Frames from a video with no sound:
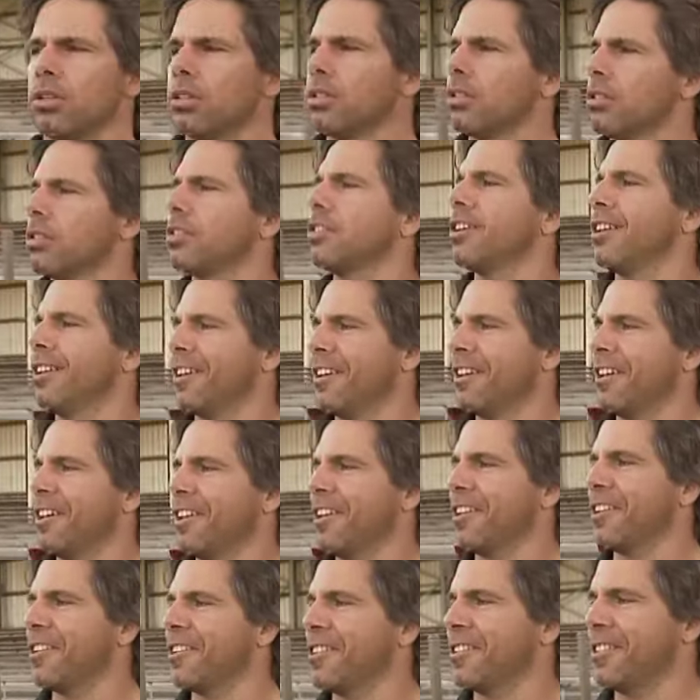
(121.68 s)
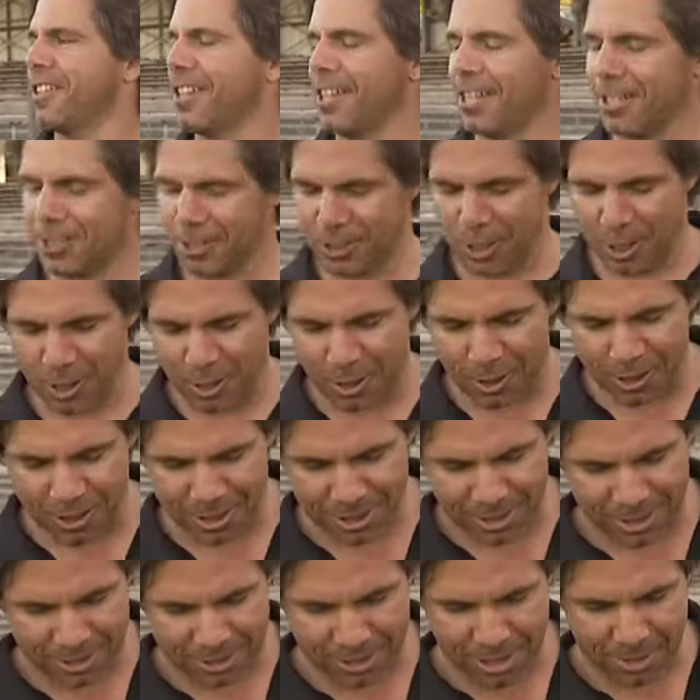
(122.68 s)
story. Yeah, too, yeah. So I,
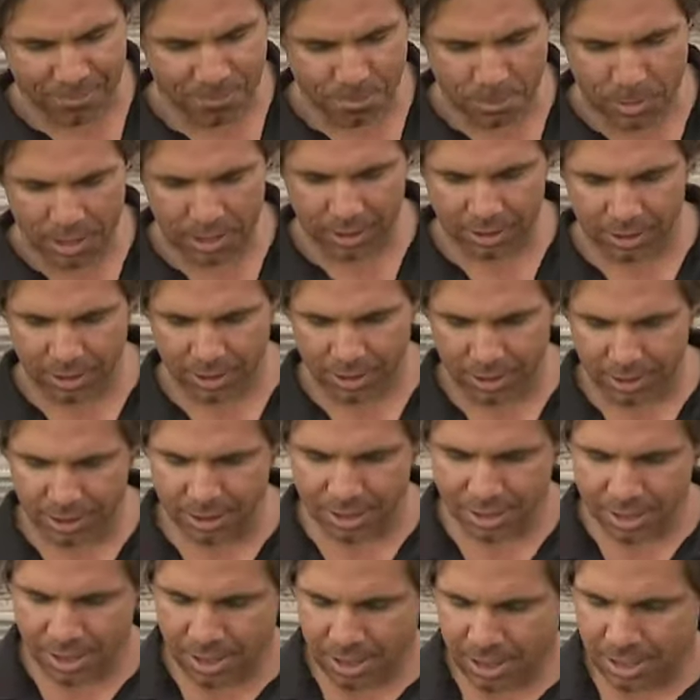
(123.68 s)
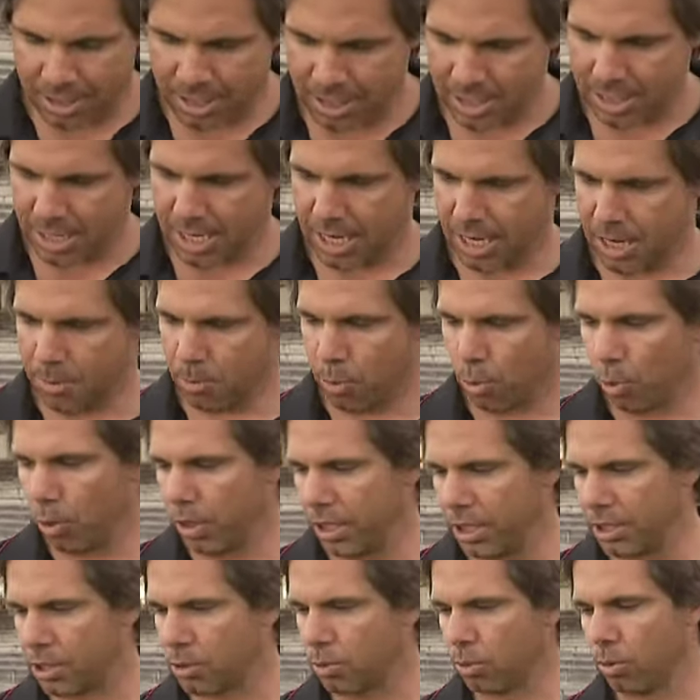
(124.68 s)
yeah. I, hadn't been to uh,
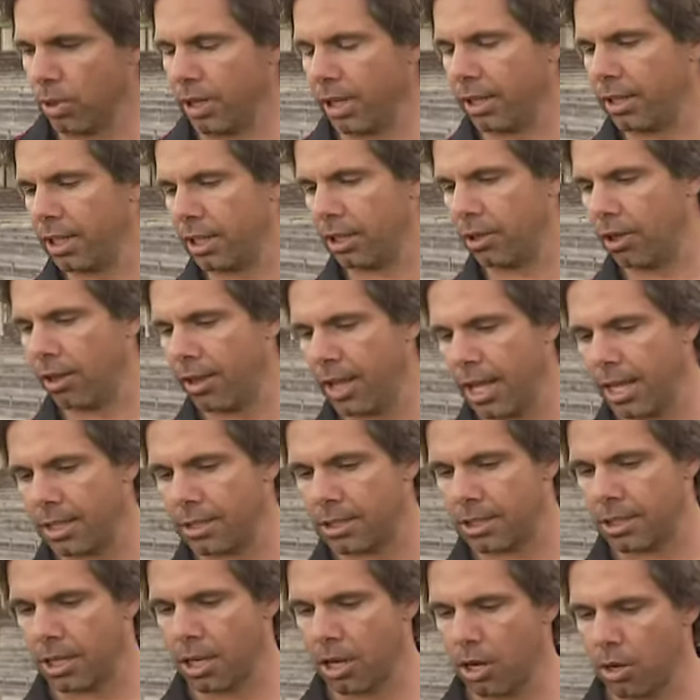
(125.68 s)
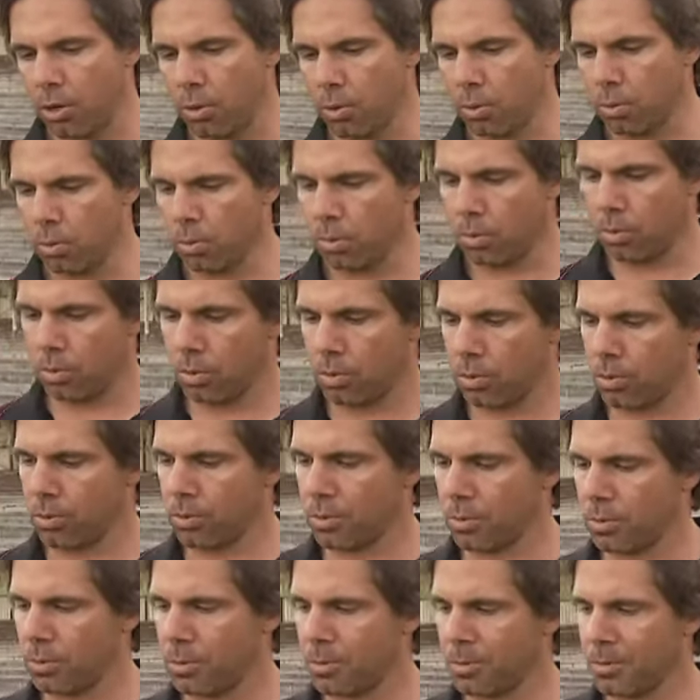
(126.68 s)
boarding school or anything like that. So. Had you been on an
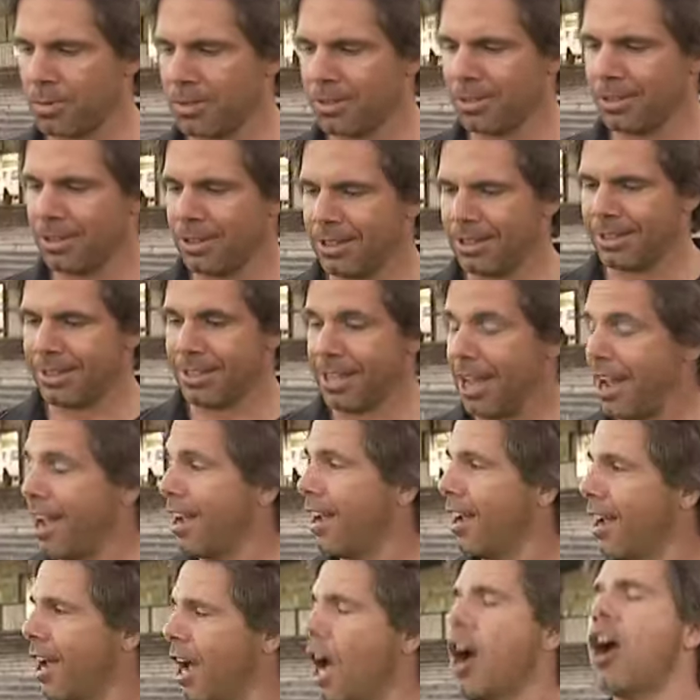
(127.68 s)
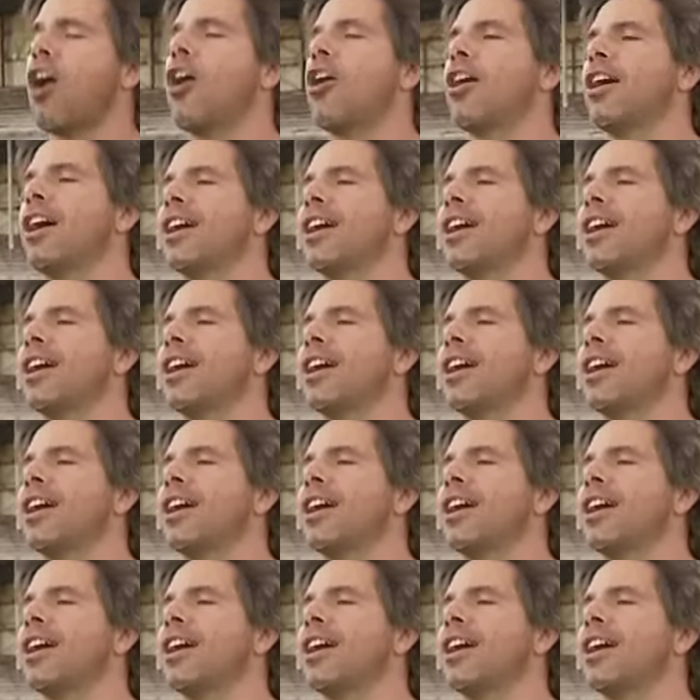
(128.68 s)
aeroplane? Nah. Oh,